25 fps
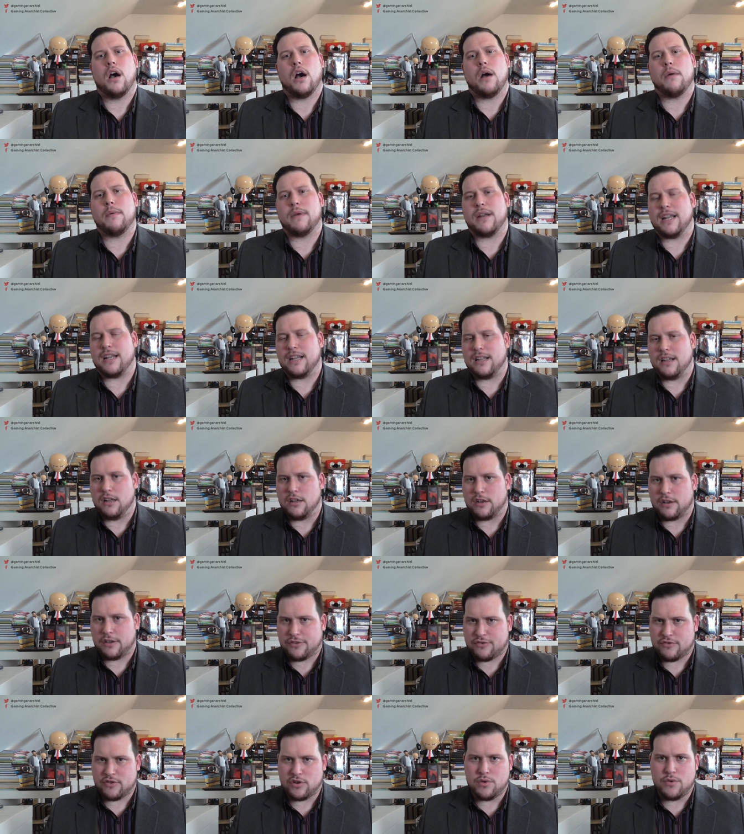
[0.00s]
I went a little look
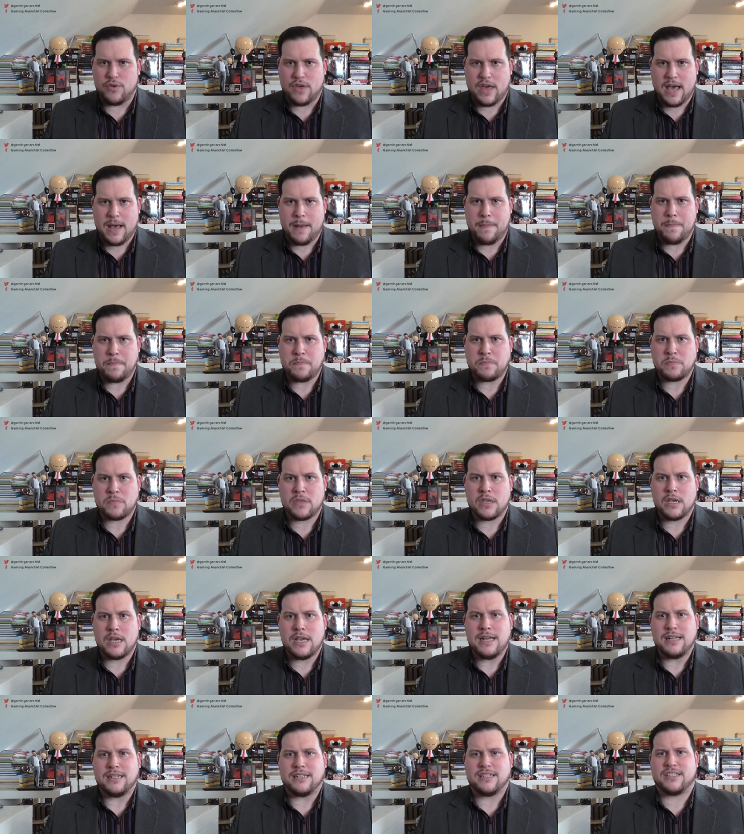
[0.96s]
through there
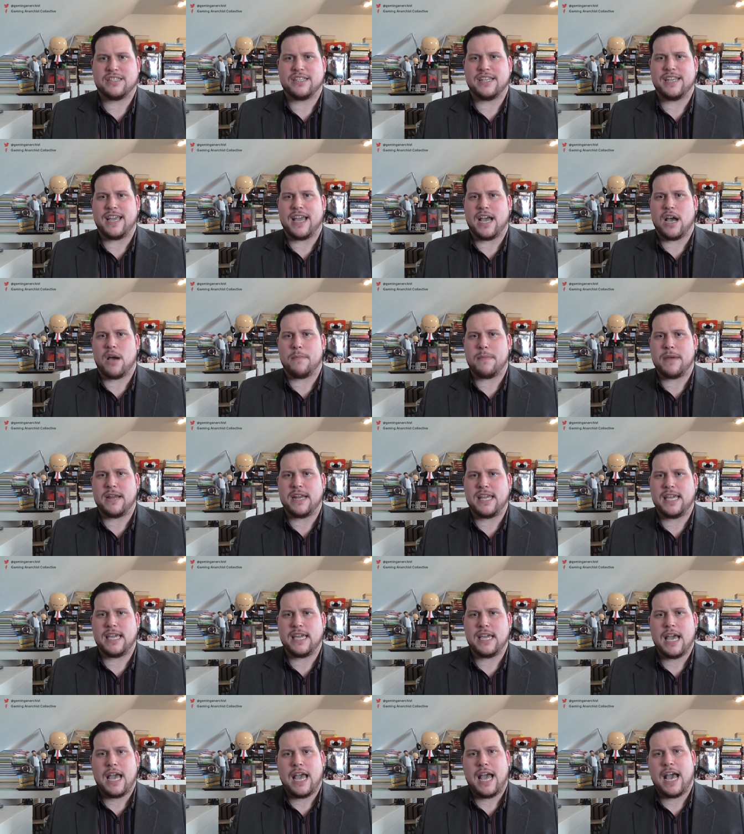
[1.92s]
to see how
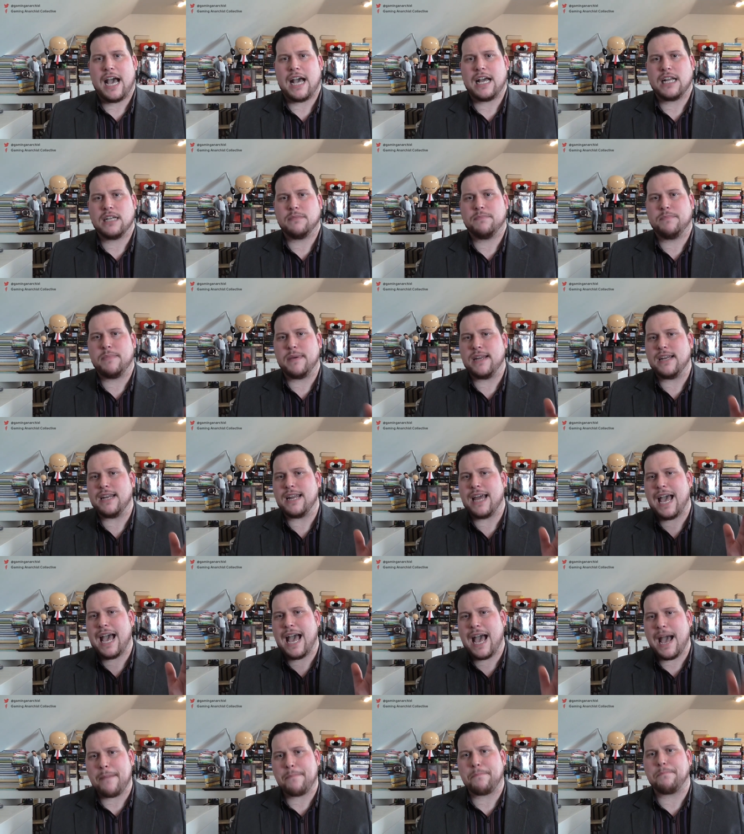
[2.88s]
many had been
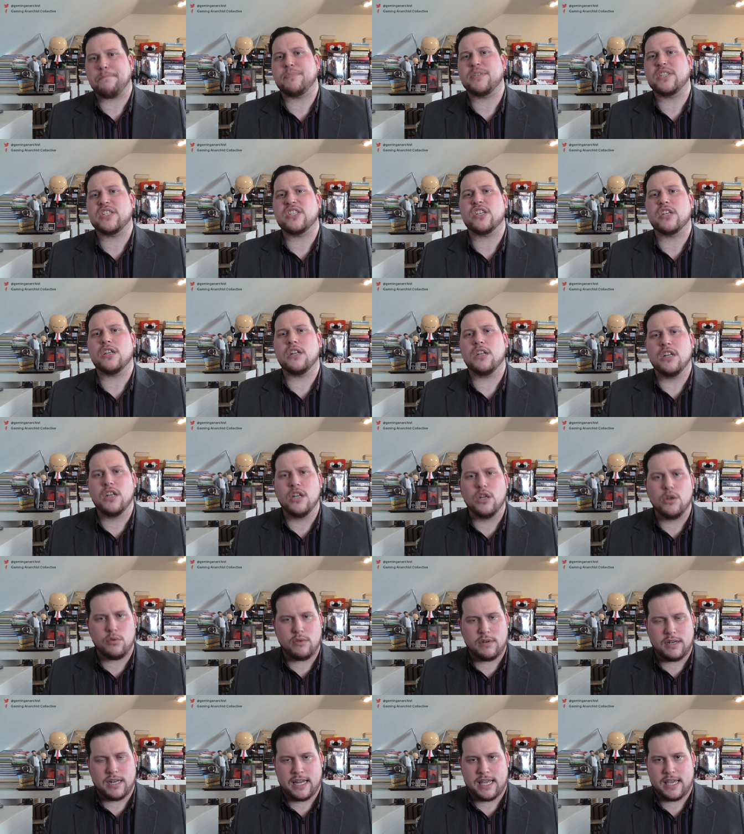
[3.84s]

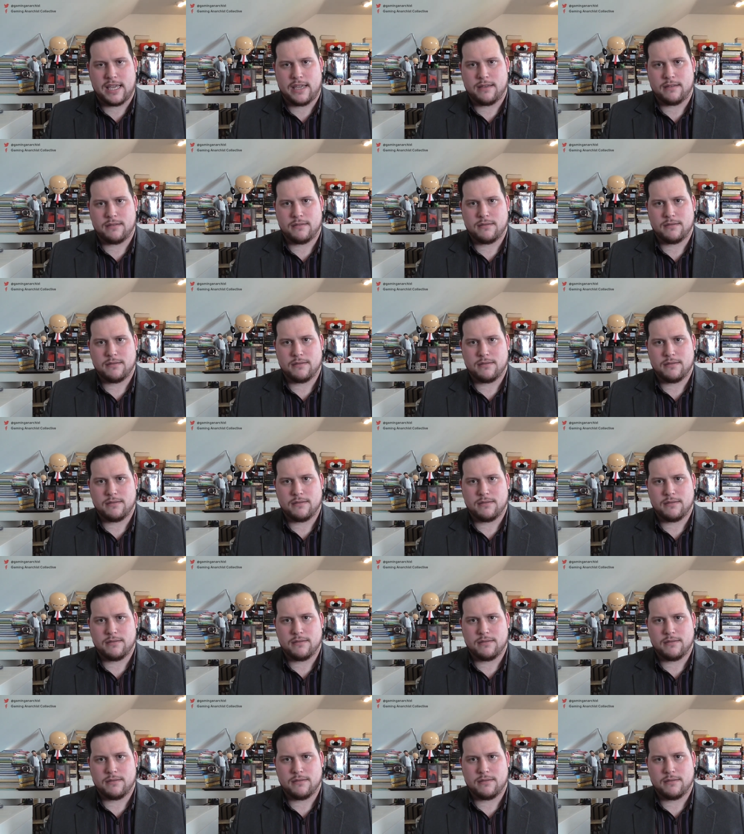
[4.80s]
absolutely